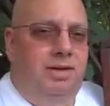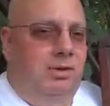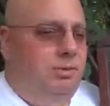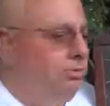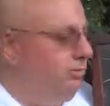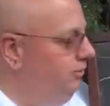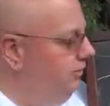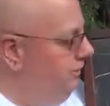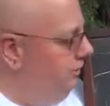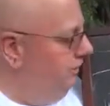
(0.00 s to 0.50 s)
you
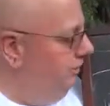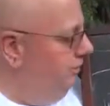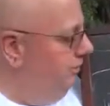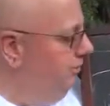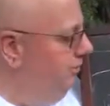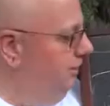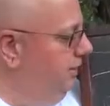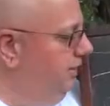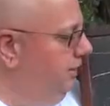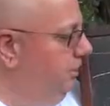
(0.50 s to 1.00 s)
will see that
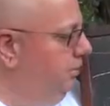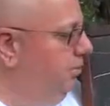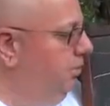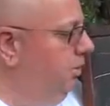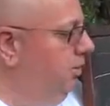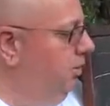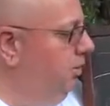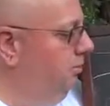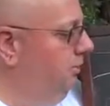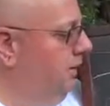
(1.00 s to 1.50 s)
I've taken a
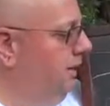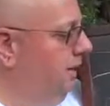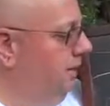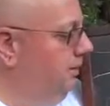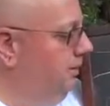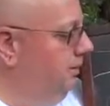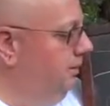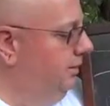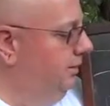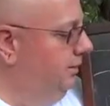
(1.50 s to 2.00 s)
bar
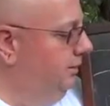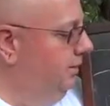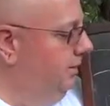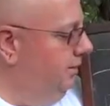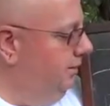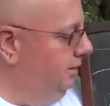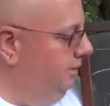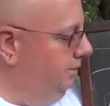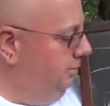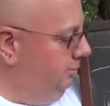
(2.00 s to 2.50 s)
magnet and
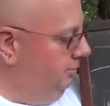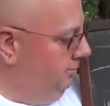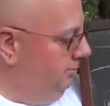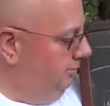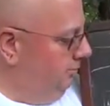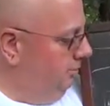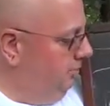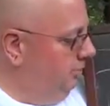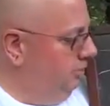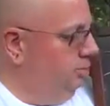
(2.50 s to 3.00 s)
cut it up
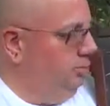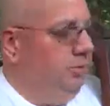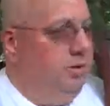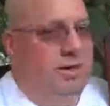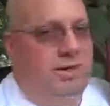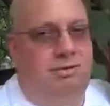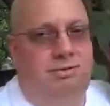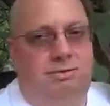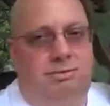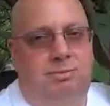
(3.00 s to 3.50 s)
into
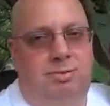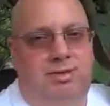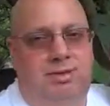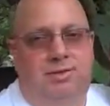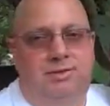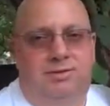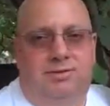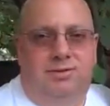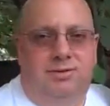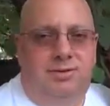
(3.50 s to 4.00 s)
3 different
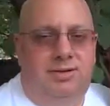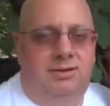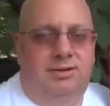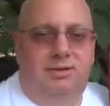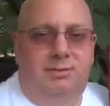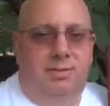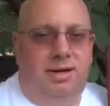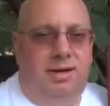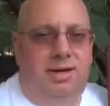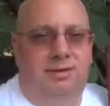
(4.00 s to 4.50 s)
pieces. It
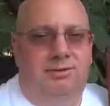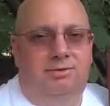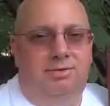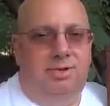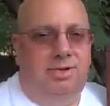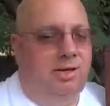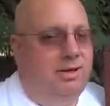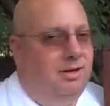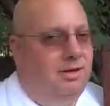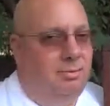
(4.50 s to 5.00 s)
doesn't matter if
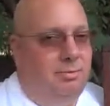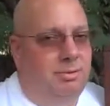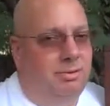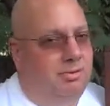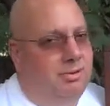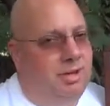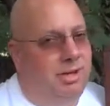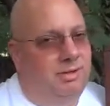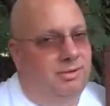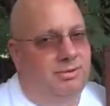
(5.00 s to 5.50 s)
you cut it up
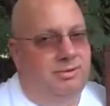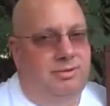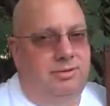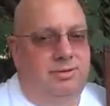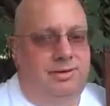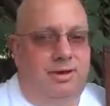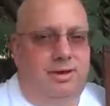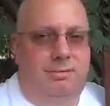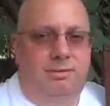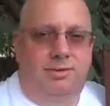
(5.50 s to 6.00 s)

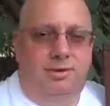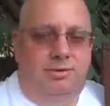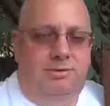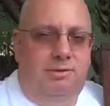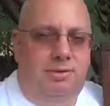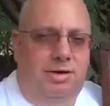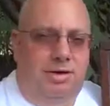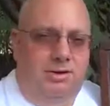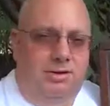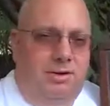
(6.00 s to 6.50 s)
1,000 times, and
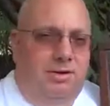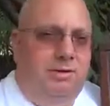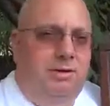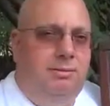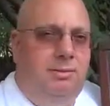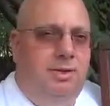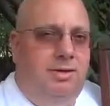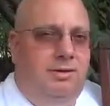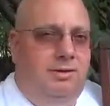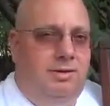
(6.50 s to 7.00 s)
I've already
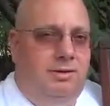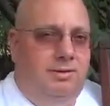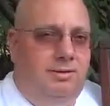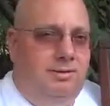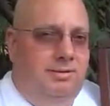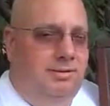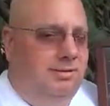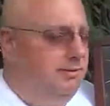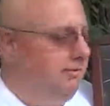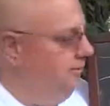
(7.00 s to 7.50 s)
talked about
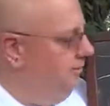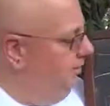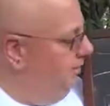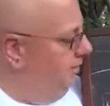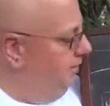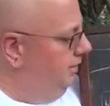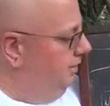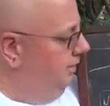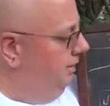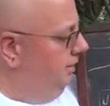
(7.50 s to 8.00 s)
this,
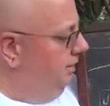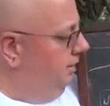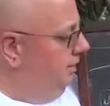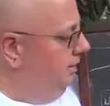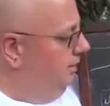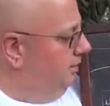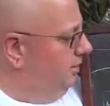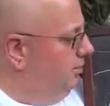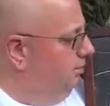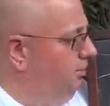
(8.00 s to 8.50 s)

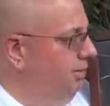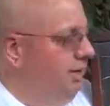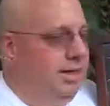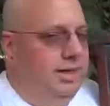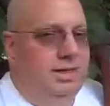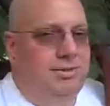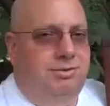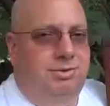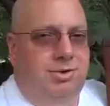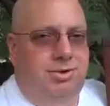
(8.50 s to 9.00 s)
that the
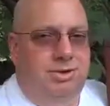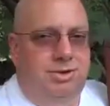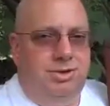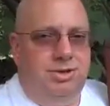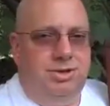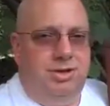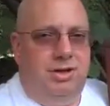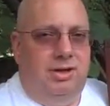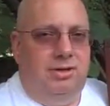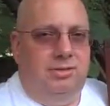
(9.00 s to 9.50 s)
plane of
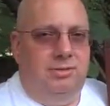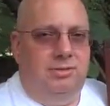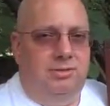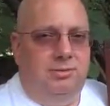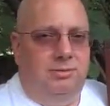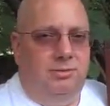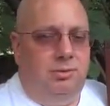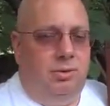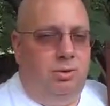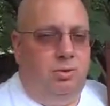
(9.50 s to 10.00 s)
inertia
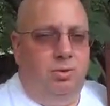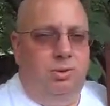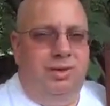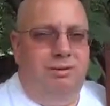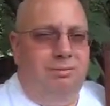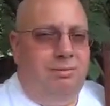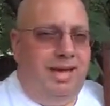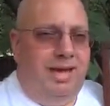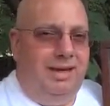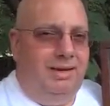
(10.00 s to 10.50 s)
will
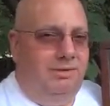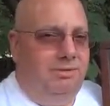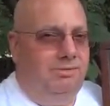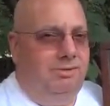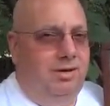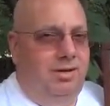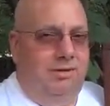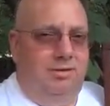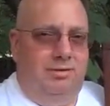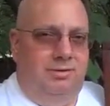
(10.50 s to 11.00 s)

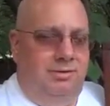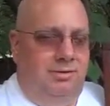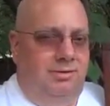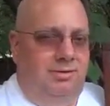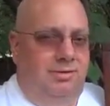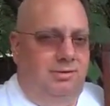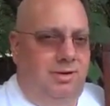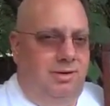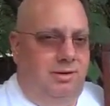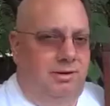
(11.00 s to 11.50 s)
remanifest
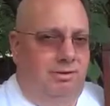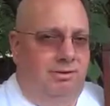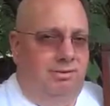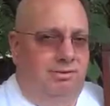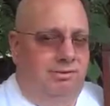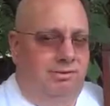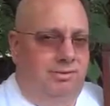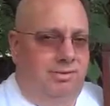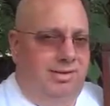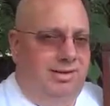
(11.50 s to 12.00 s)

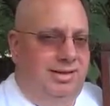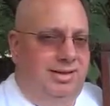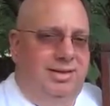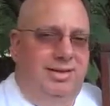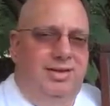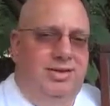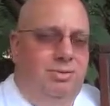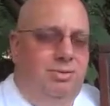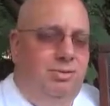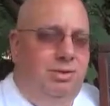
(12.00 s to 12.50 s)
itself at
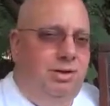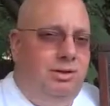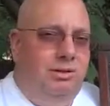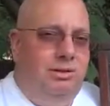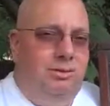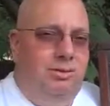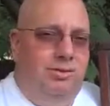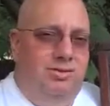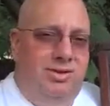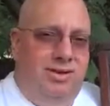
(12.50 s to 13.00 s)
each one of
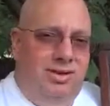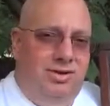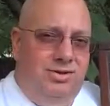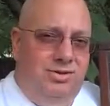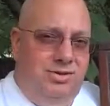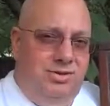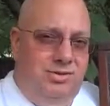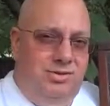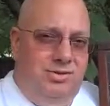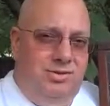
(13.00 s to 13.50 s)
those
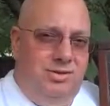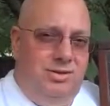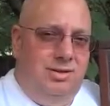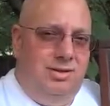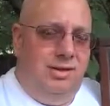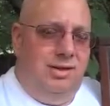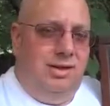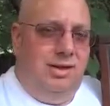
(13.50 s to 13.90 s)
sections